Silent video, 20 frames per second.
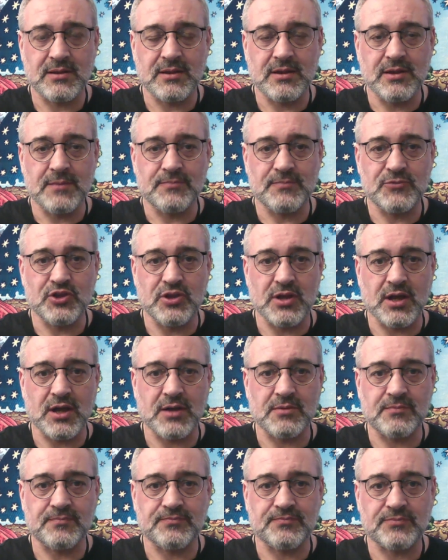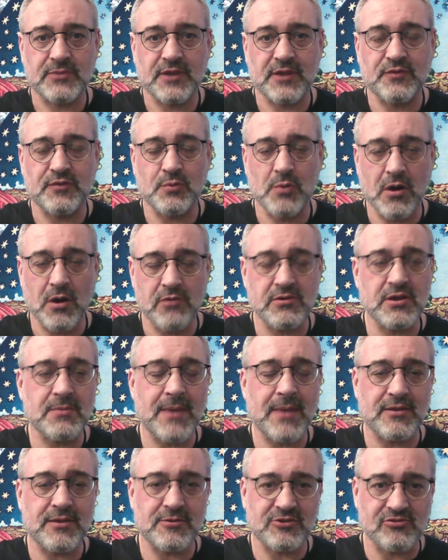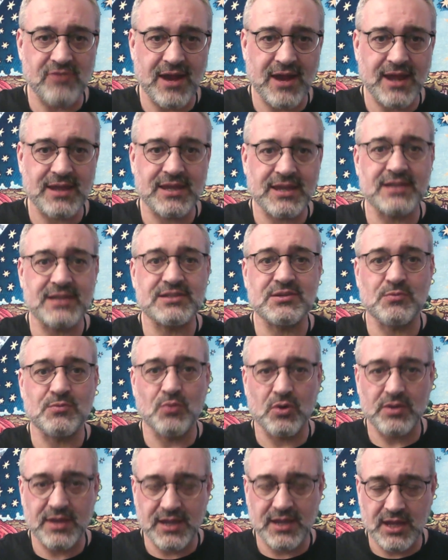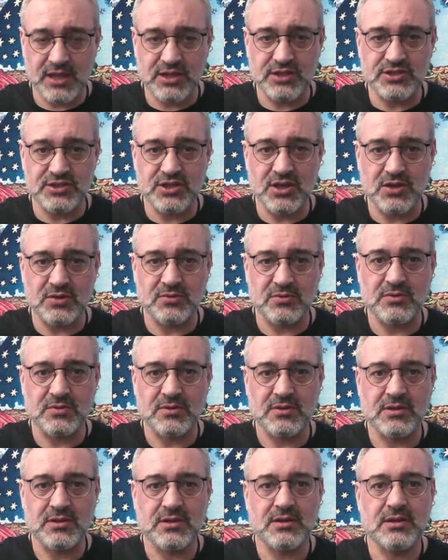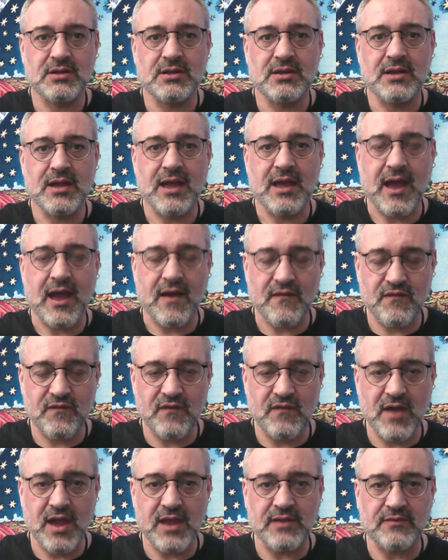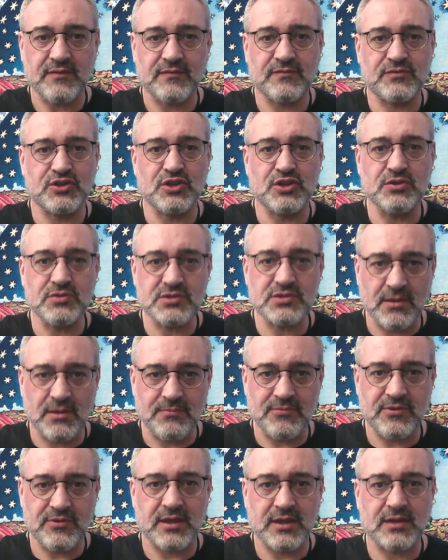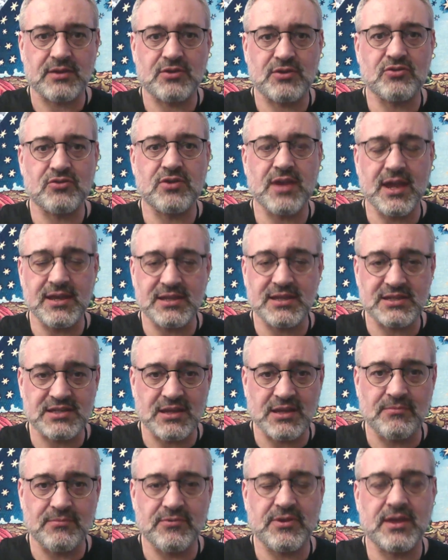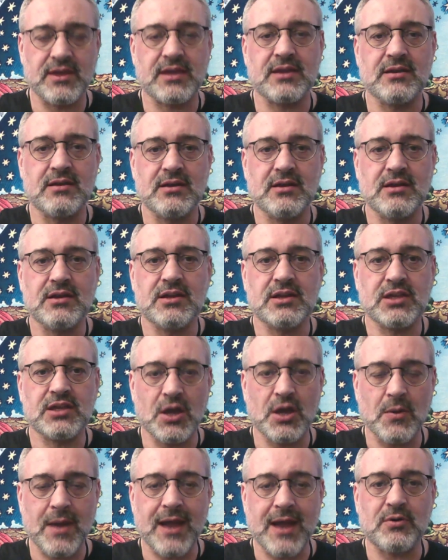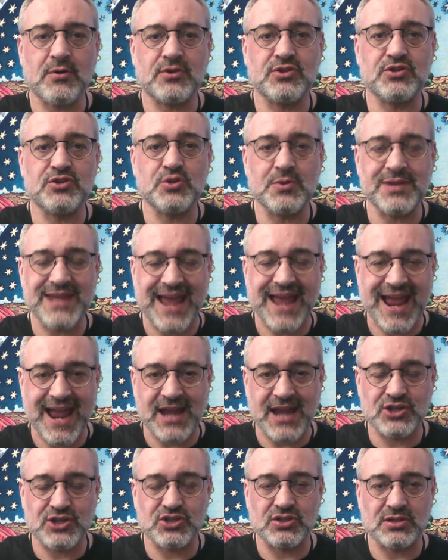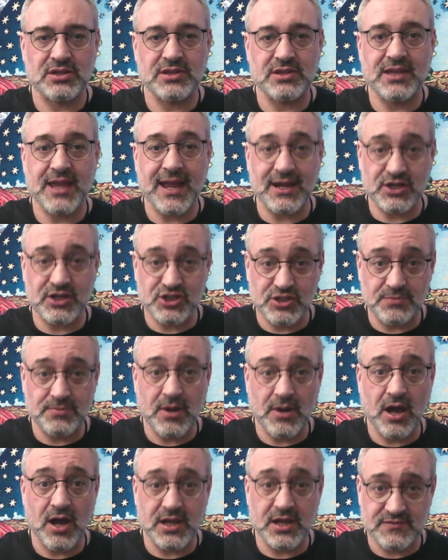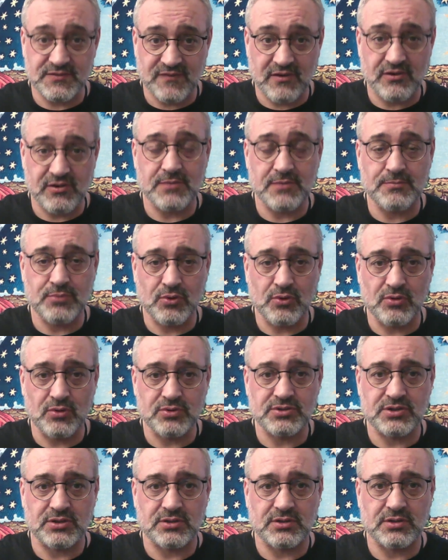You know, if you're worrying about the grandkids and what they're going to do, have faith, do something, create something, go out and do an action. The action part is very important,